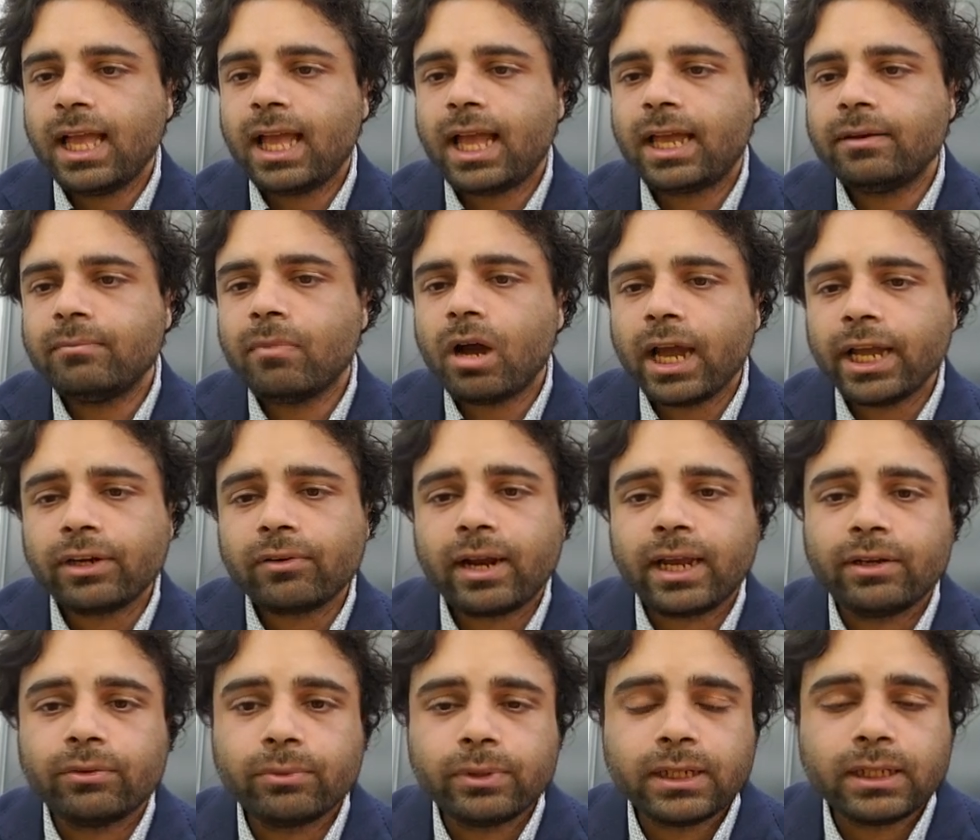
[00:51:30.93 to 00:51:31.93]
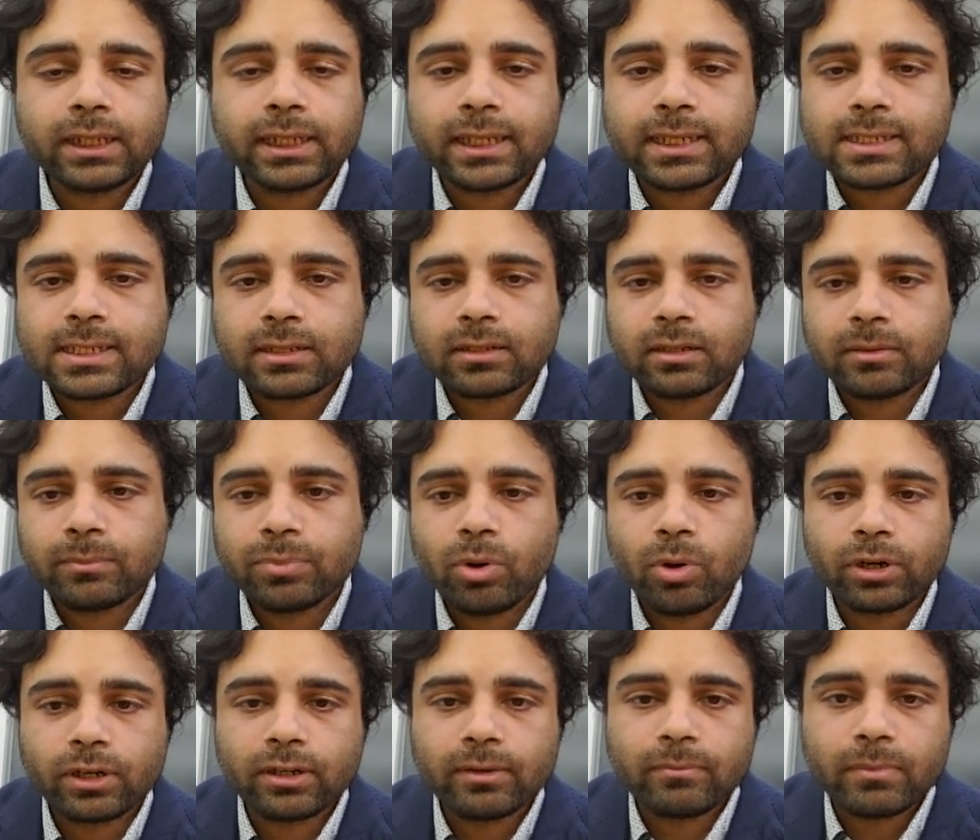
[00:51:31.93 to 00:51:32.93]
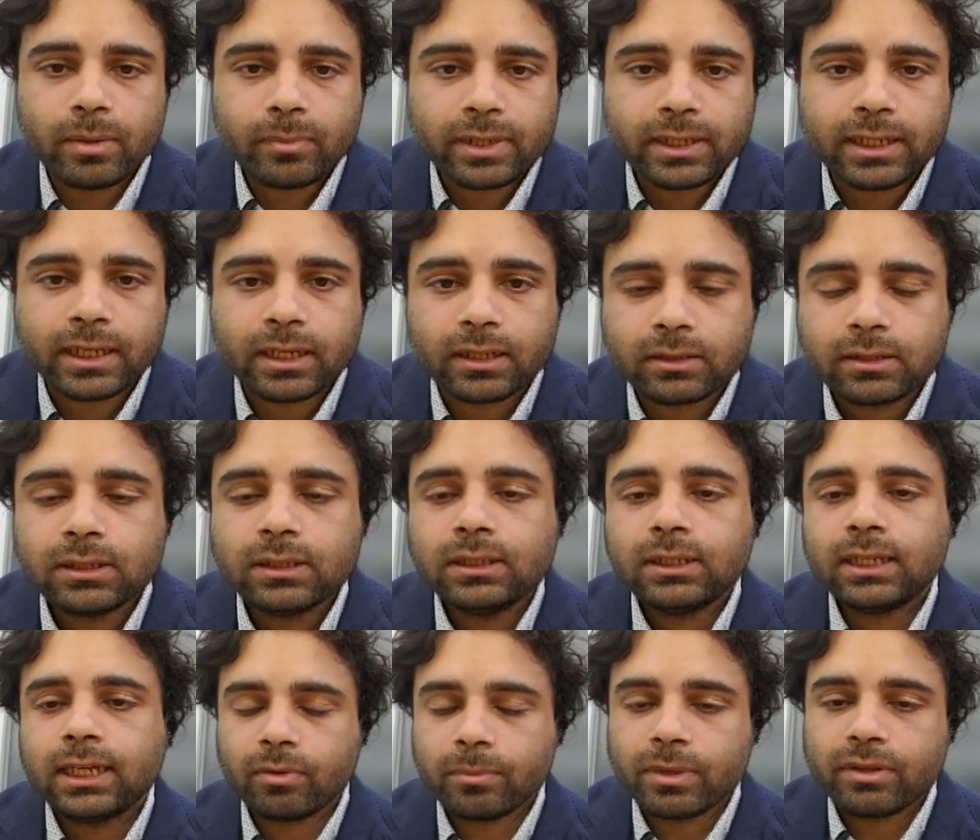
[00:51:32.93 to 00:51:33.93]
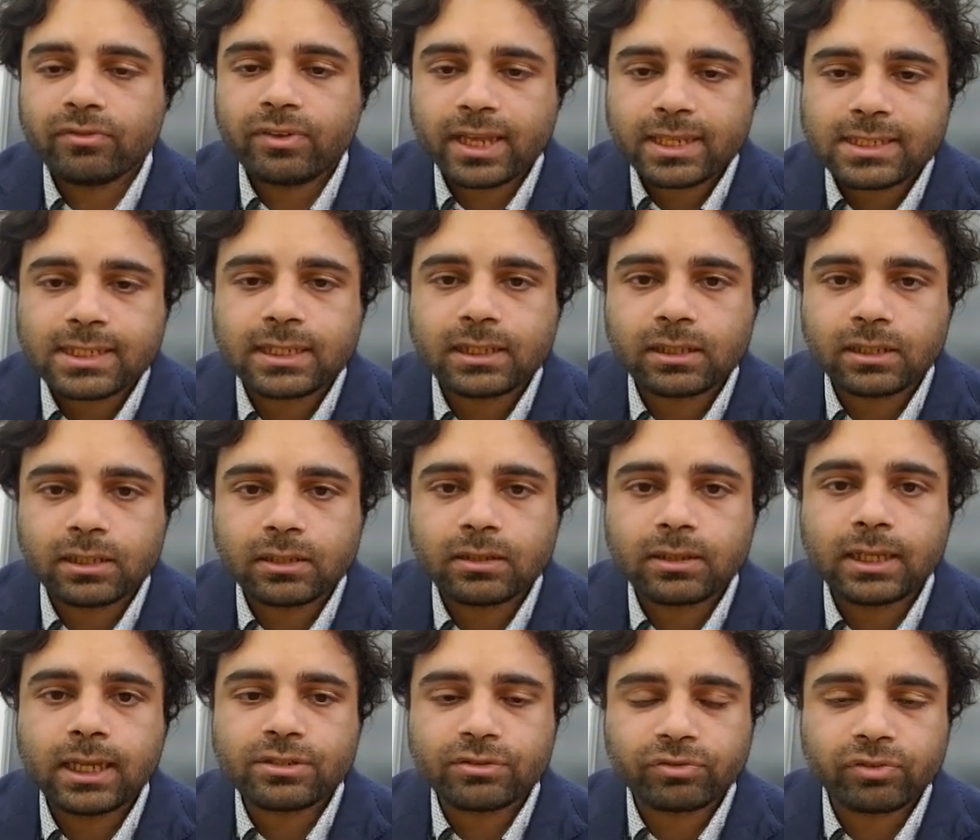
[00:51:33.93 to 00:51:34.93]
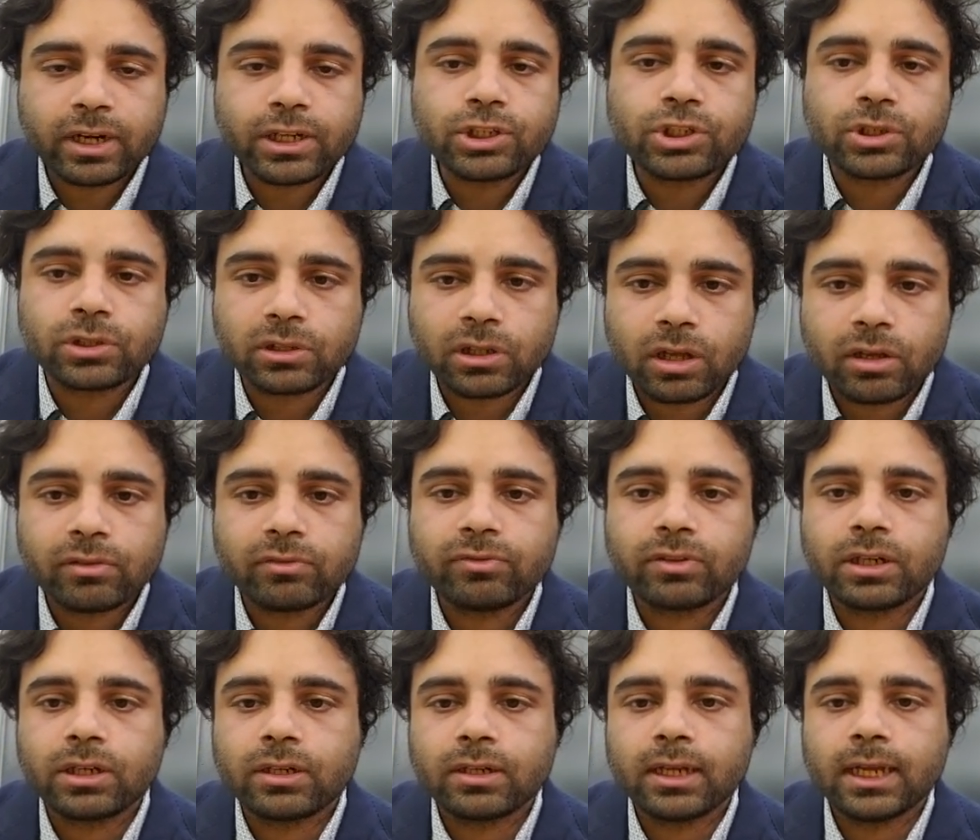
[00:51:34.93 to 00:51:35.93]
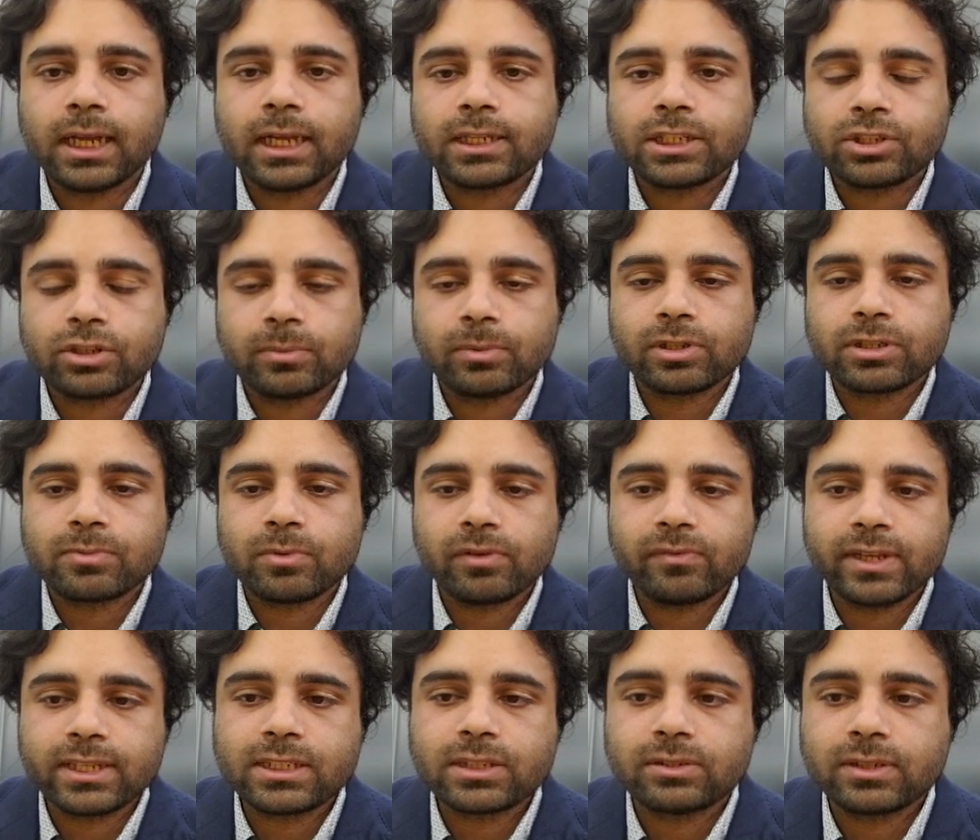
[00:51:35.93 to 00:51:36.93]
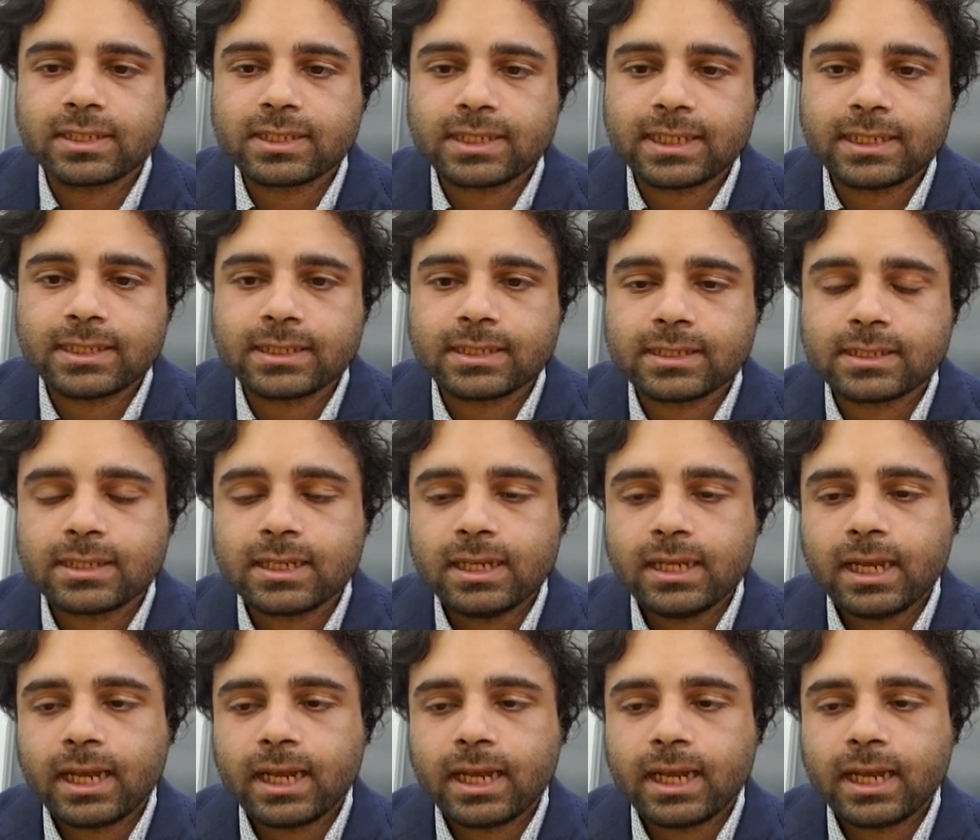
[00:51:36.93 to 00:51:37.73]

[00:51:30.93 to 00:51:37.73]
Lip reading: And migraine really is an important mimicker from the vascular differential of cerebral small vessel diseases.